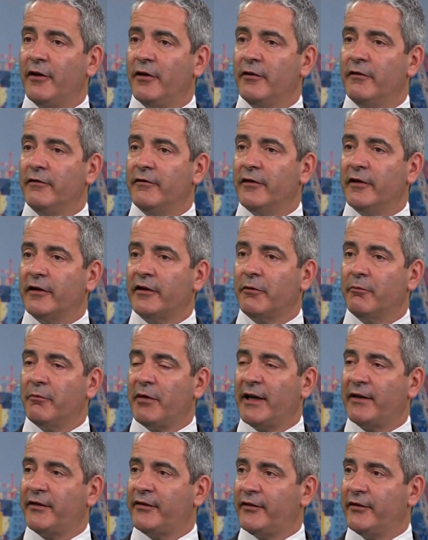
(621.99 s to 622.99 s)
over
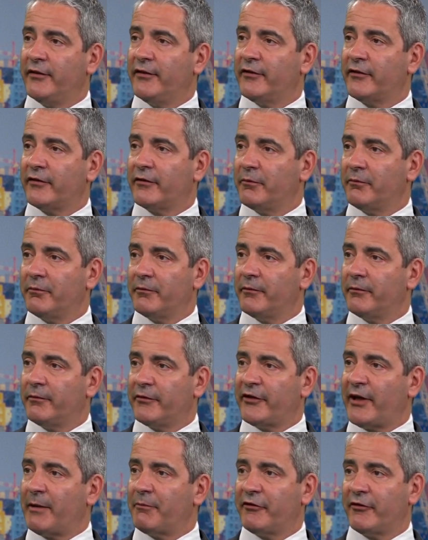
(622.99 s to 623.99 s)
competitors from
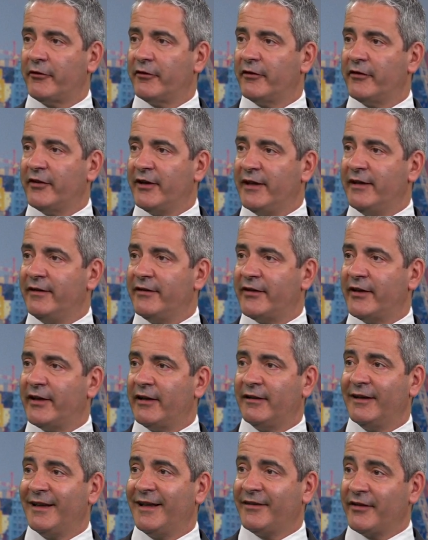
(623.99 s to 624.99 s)
Samsung to
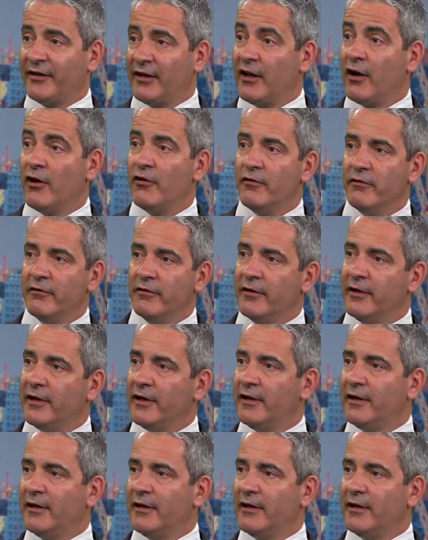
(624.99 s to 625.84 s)
Intel, let alone